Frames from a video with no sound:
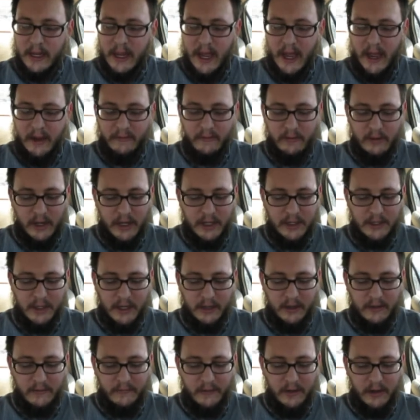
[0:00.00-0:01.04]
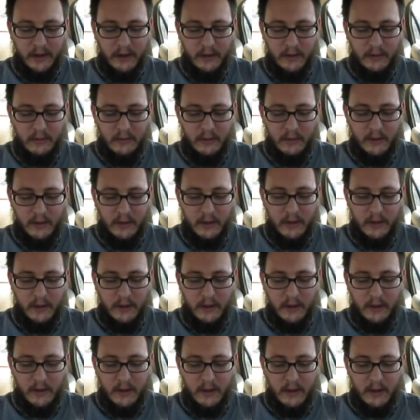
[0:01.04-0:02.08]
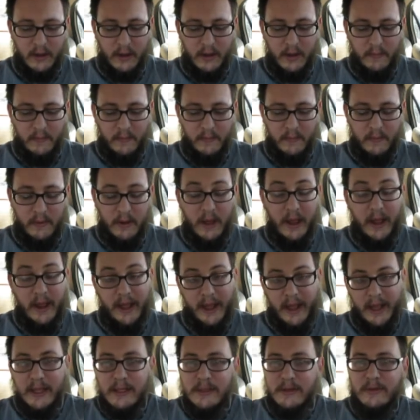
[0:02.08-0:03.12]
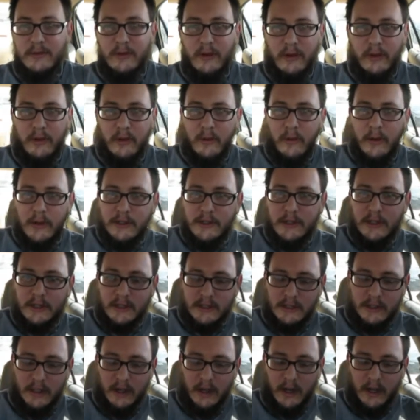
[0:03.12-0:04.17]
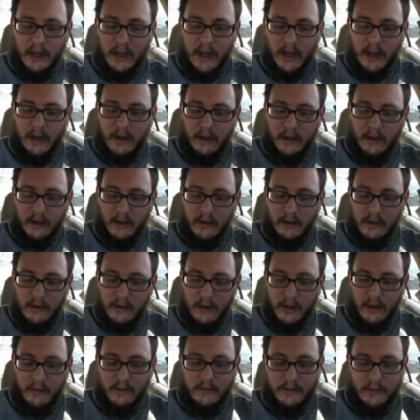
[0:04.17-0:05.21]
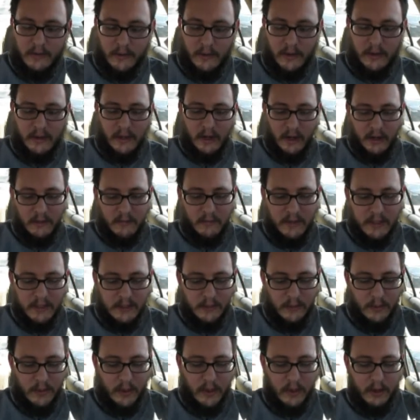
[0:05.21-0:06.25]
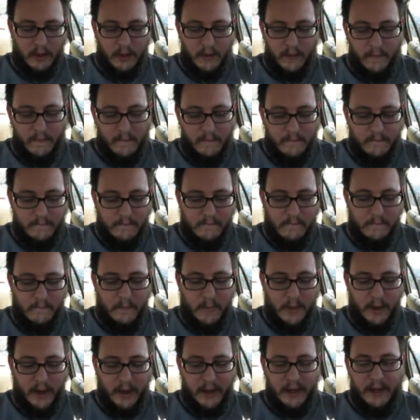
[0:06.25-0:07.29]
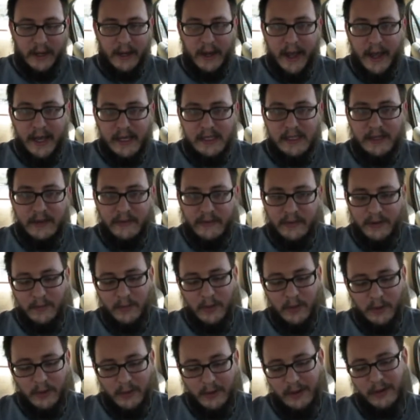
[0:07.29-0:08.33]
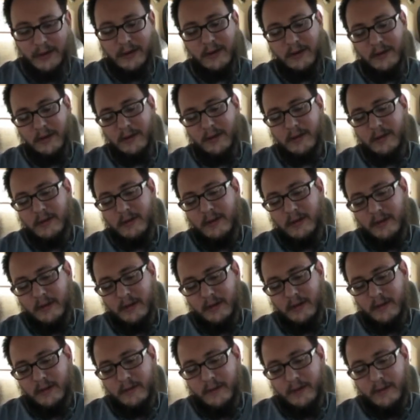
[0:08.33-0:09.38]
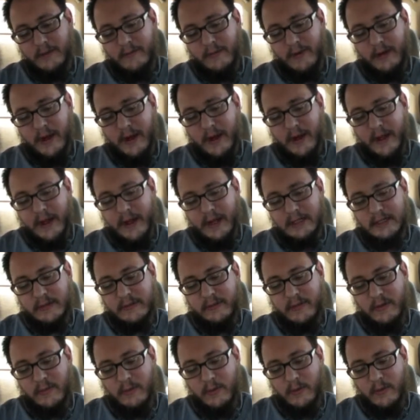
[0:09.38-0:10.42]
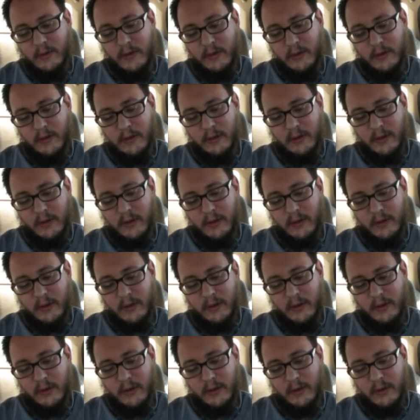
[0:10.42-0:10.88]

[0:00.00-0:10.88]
after I shot the video, I answered all the questions that I got. I was worried that I'd miss one, but I didn't ask for more. I forgot to ask for more.